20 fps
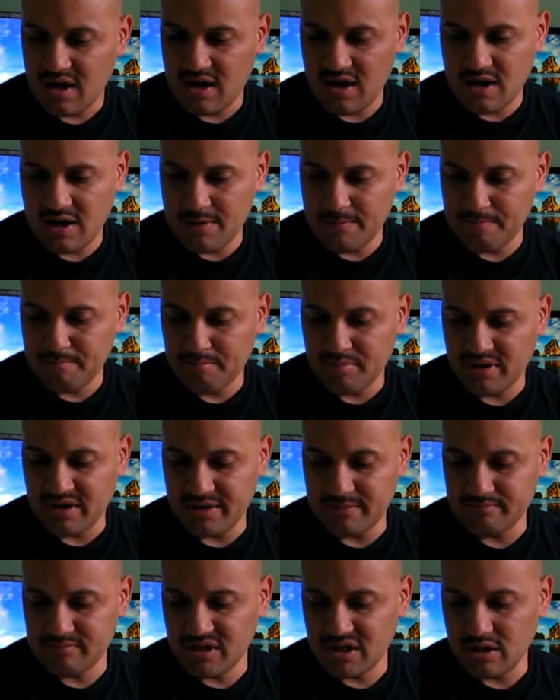Um,
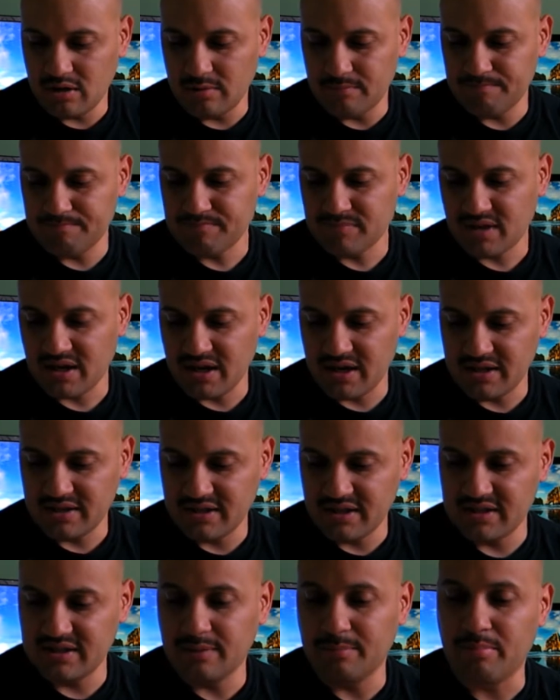but you know,
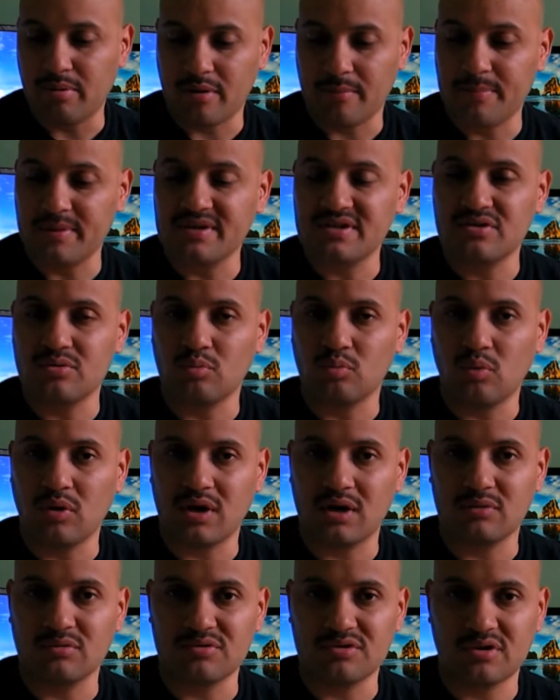it did the purpose
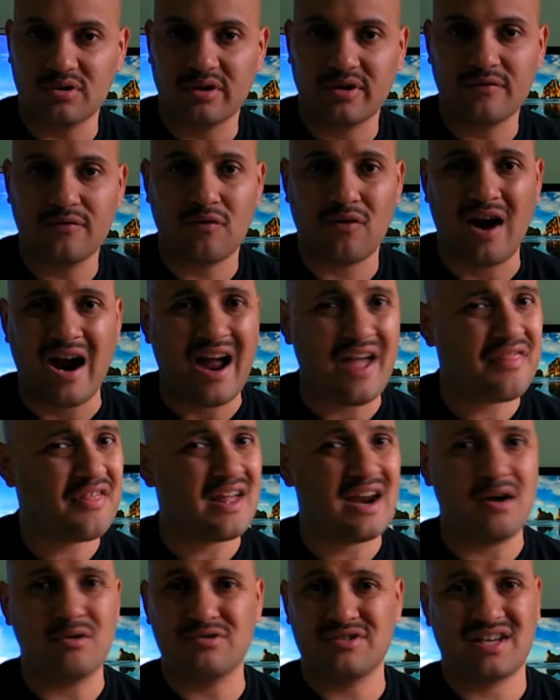what I was looking for. I
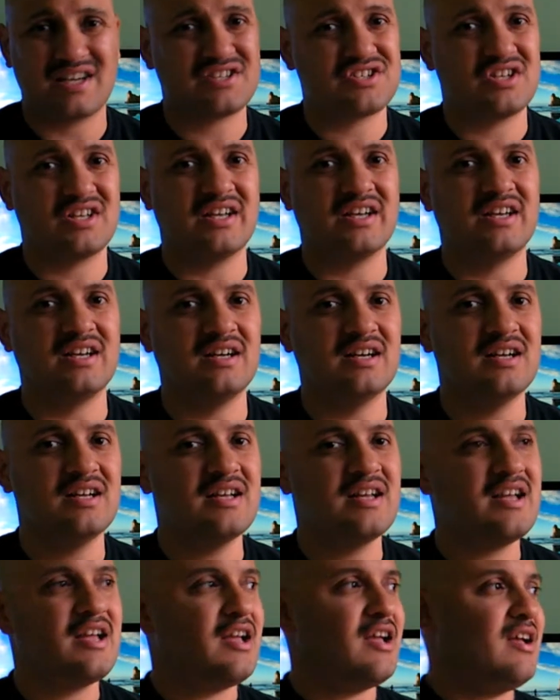thought I was actually gonna
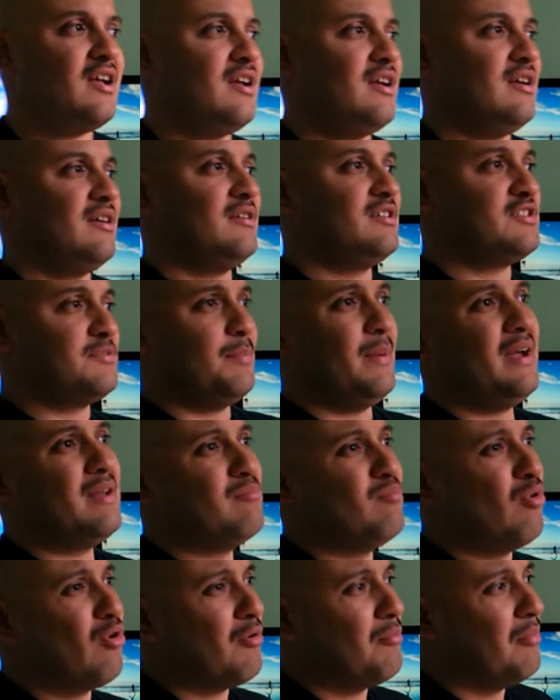
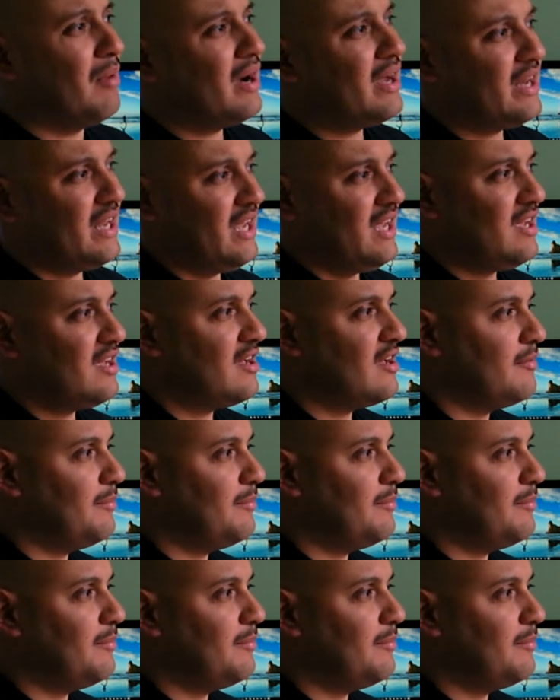spend more money